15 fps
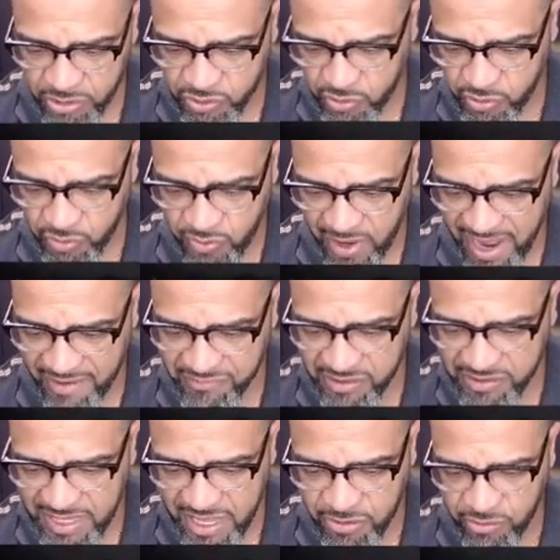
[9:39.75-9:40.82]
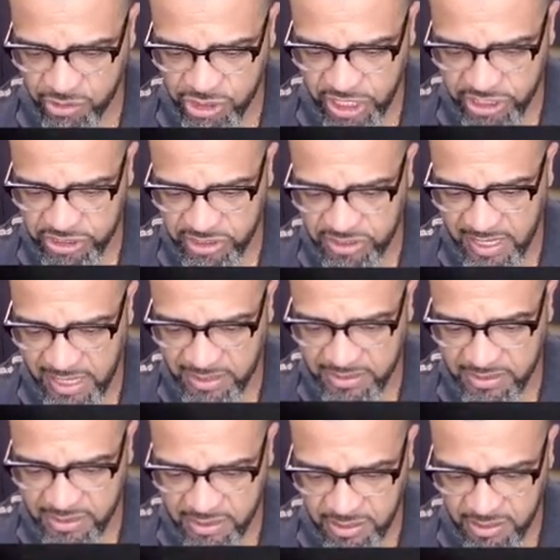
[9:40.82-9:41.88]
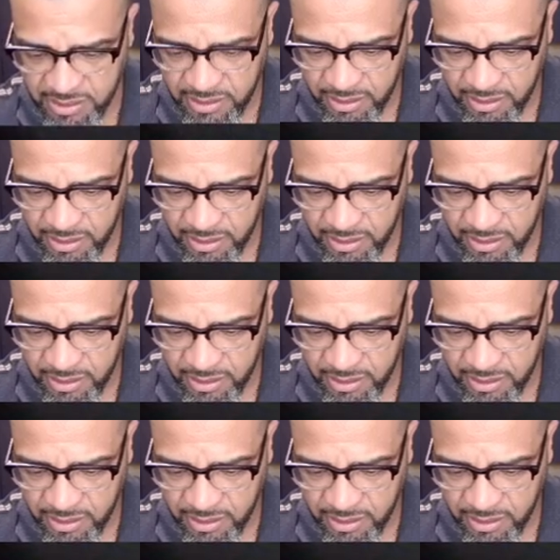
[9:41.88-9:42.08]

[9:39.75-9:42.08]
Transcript: So you could have the day, you could change the date.